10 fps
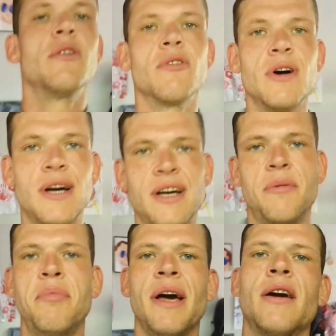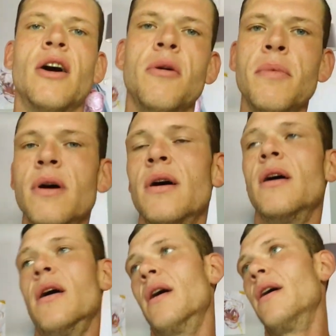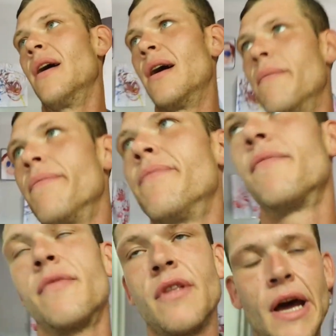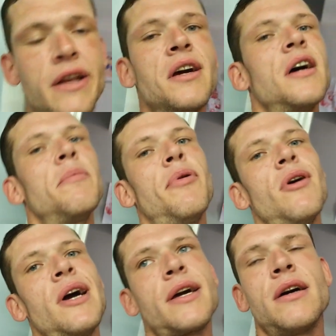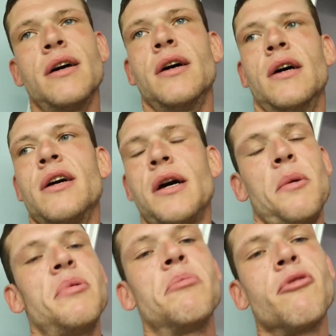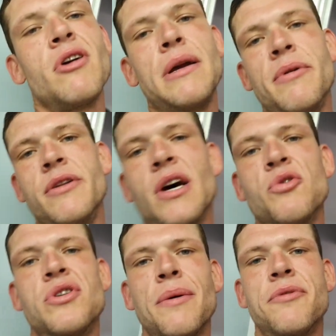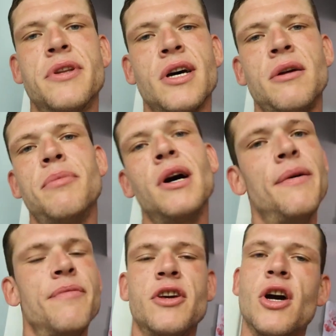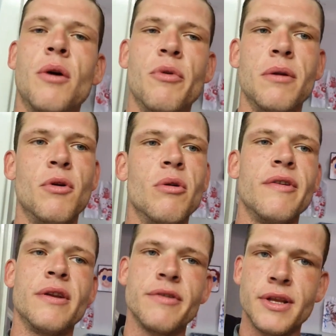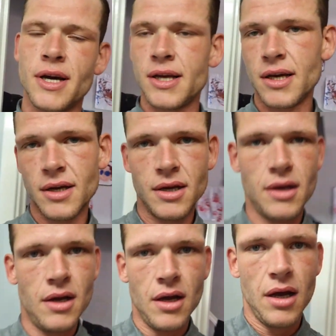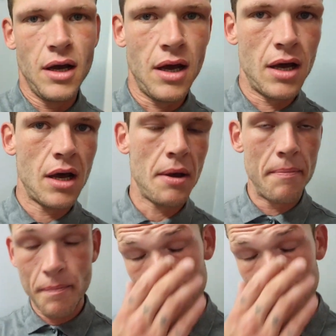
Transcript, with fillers: Right, back home. Um, had a couple of pike, couple of bream, no chub today, but you can't win them all at the end of the day. Uh,